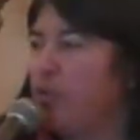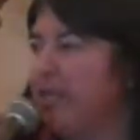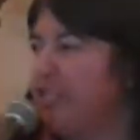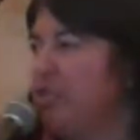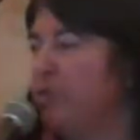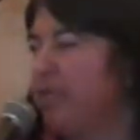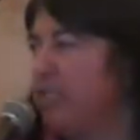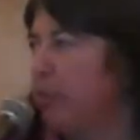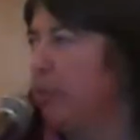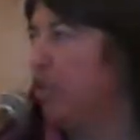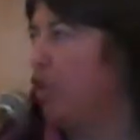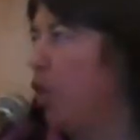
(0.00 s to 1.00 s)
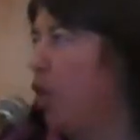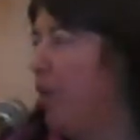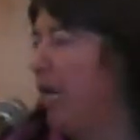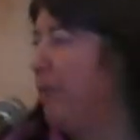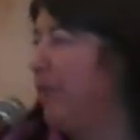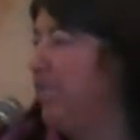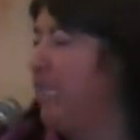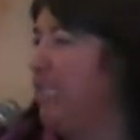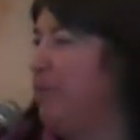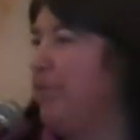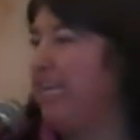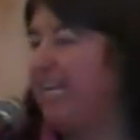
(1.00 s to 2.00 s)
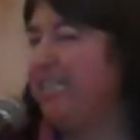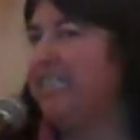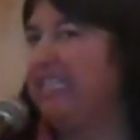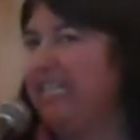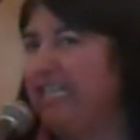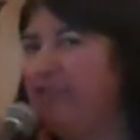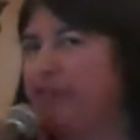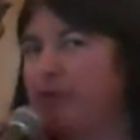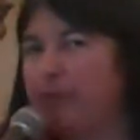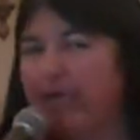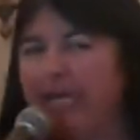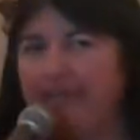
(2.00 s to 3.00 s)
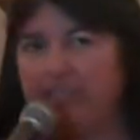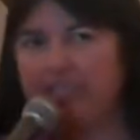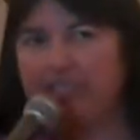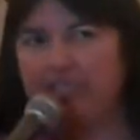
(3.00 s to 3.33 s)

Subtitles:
the question was, will the co-op eliminate the need for private